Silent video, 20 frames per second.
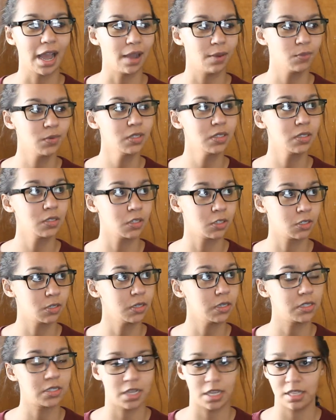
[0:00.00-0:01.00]
I would
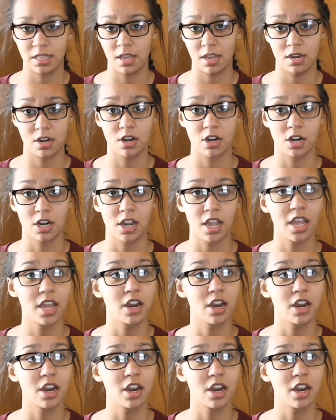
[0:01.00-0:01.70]
literally date that nerd